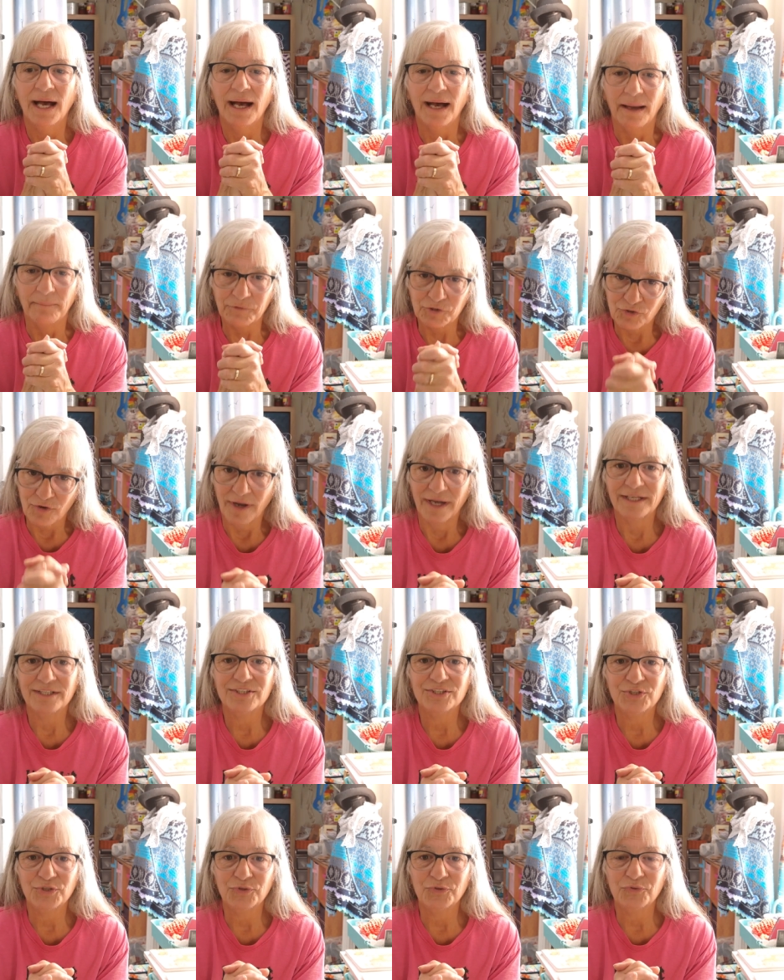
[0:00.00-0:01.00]
I'm trying
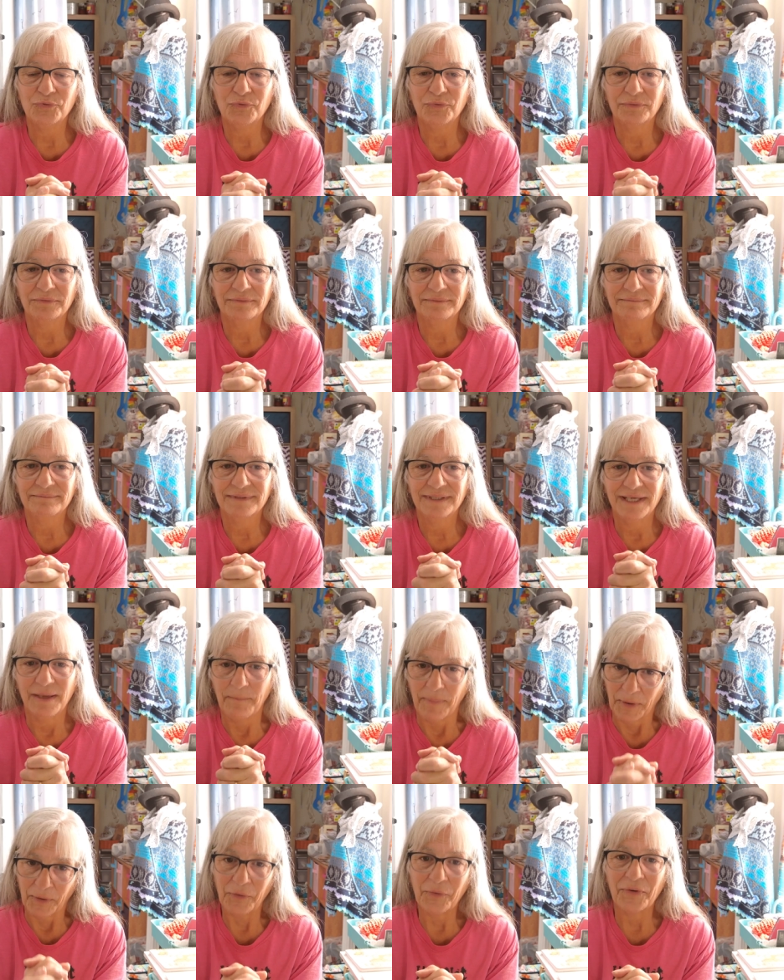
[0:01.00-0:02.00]
to get
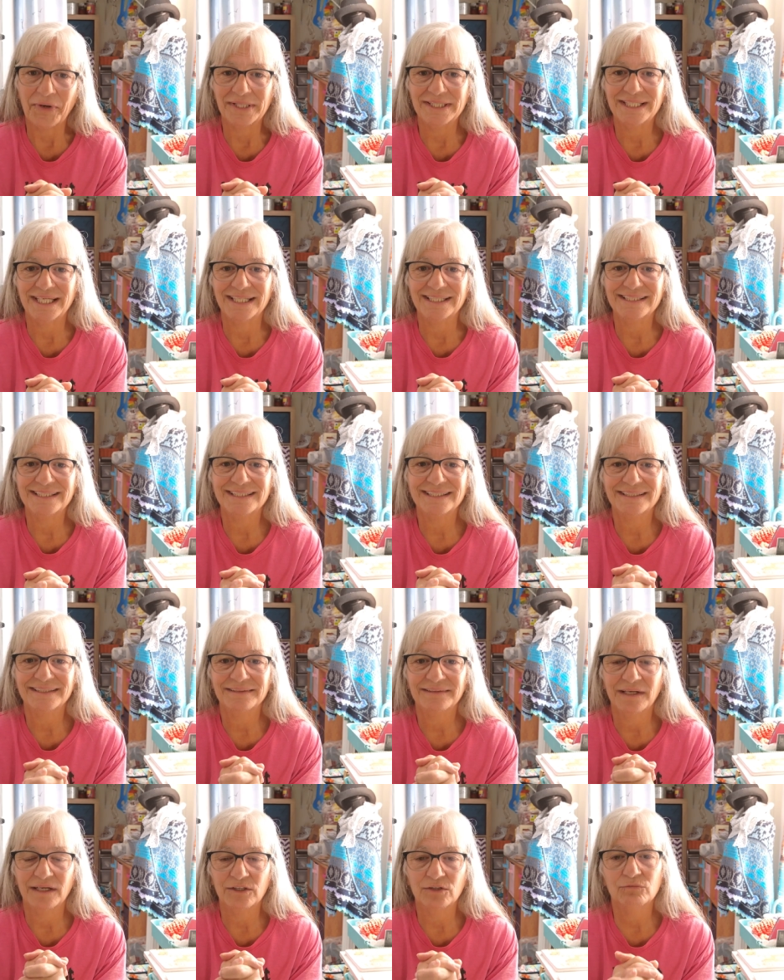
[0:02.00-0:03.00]
better content.
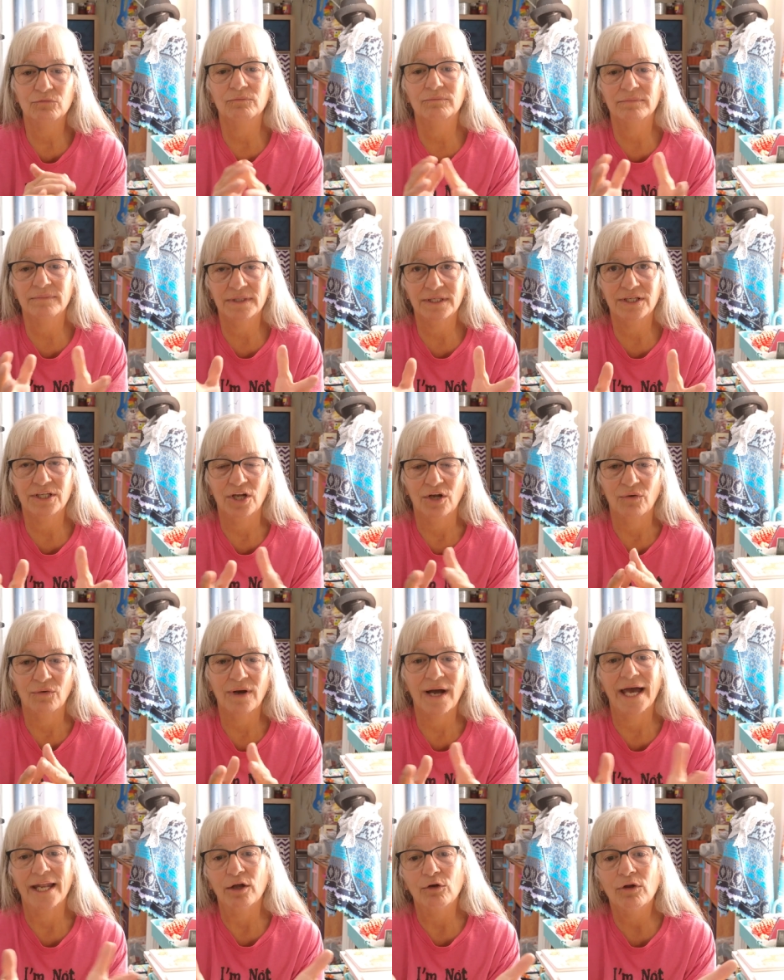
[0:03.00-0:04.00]
You know,
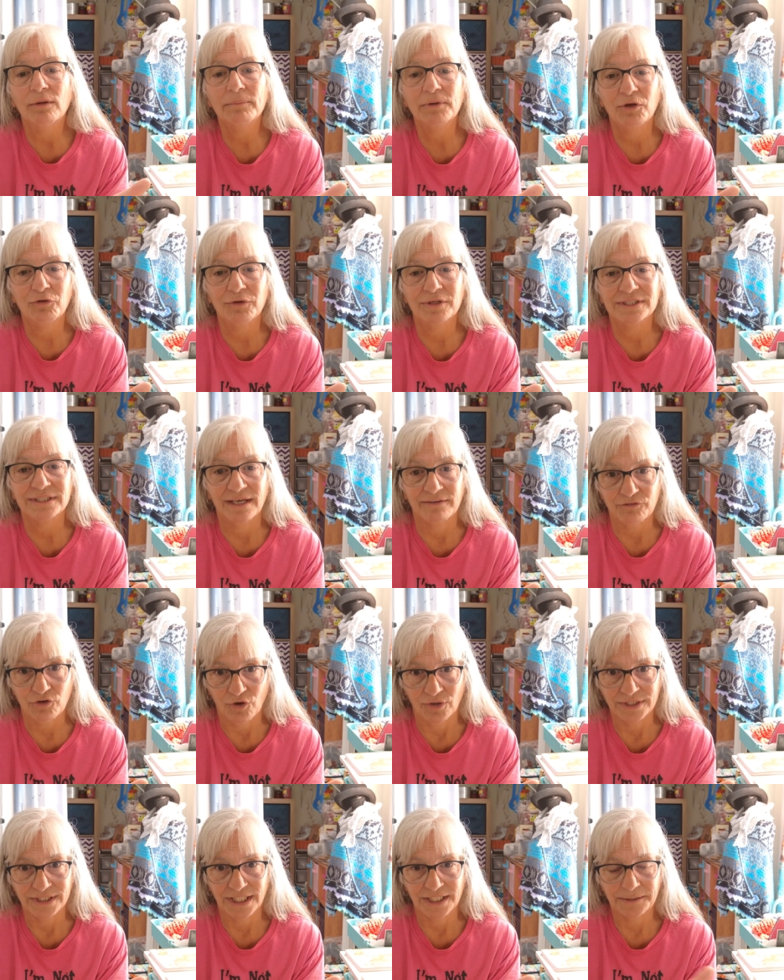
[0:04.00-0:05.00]
I don't upload unless I have
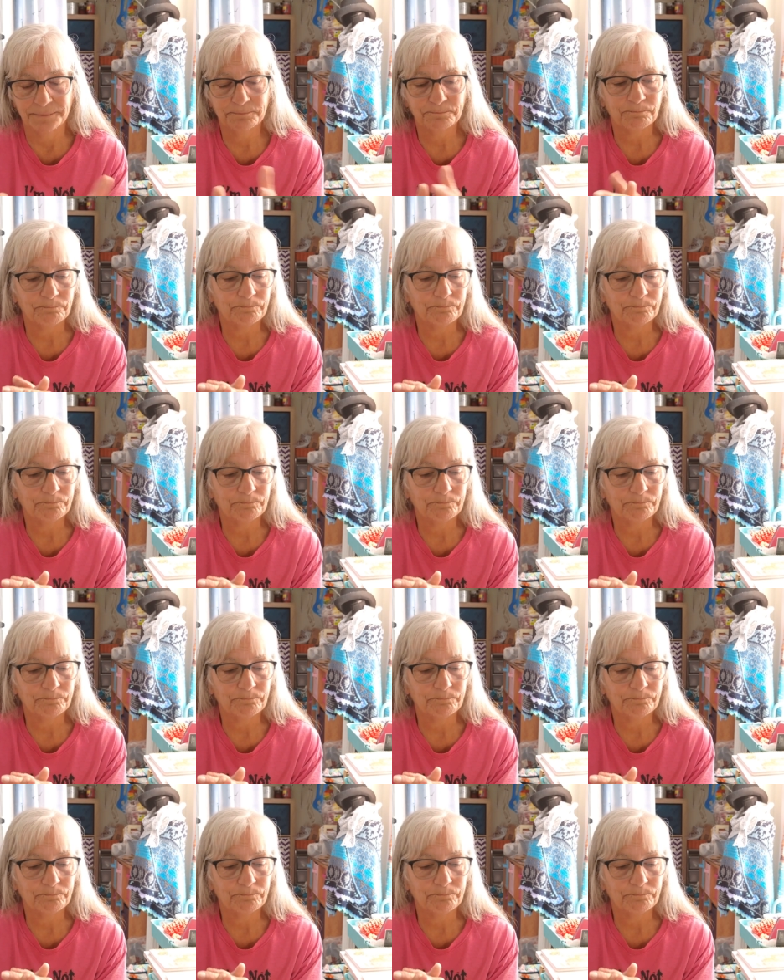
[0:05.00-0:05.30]
content.